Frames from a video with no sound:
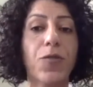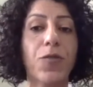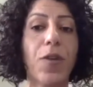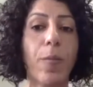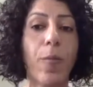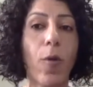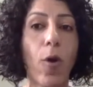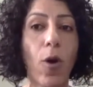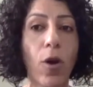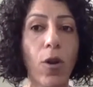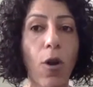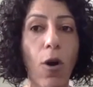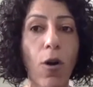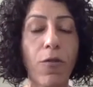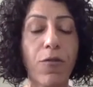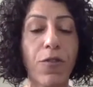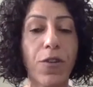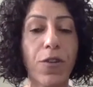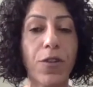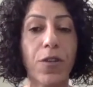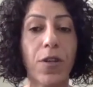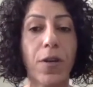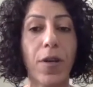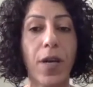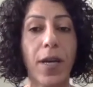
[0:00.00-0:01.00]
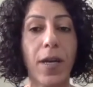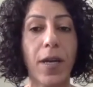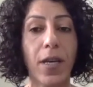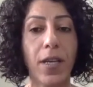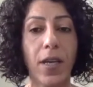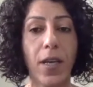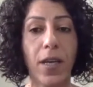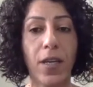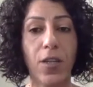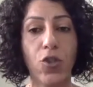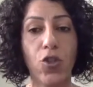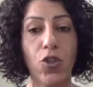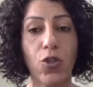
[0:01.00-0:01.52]
from all over
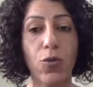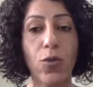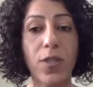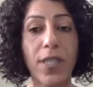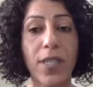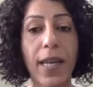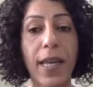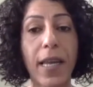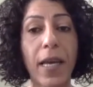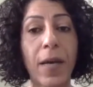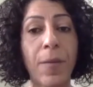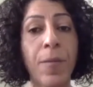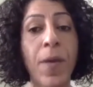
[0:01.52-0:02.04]
Jerusalem